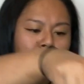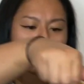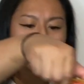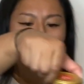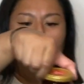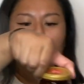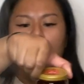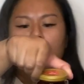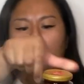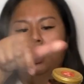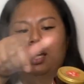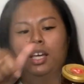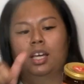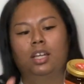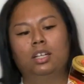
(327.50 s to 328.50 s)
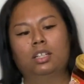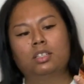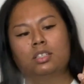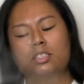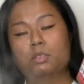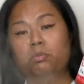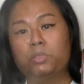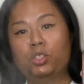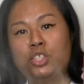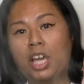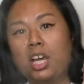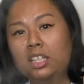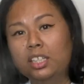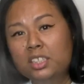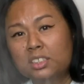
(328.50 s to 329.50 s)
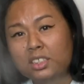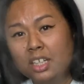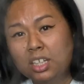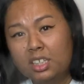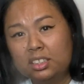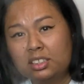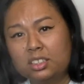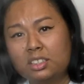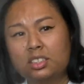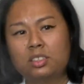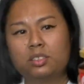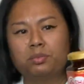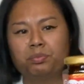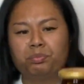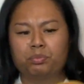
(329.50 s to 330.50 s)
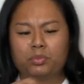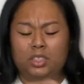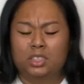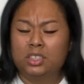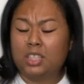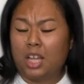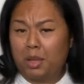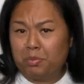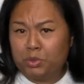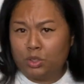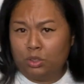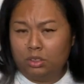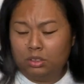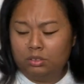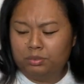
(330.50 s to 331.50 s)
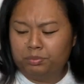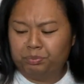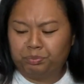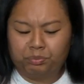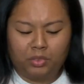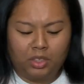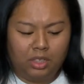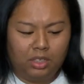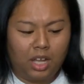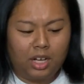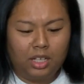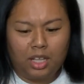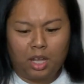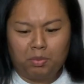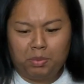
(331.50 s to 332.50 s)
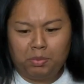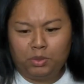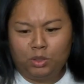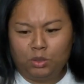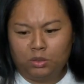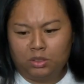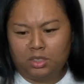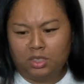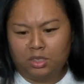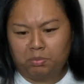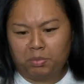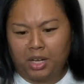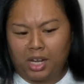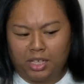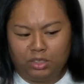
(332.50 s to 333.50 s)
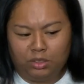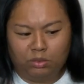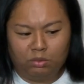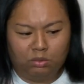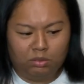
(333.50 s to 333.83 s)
going to add some shallot sauce. This is optional. Not a lot of people use this, but I do.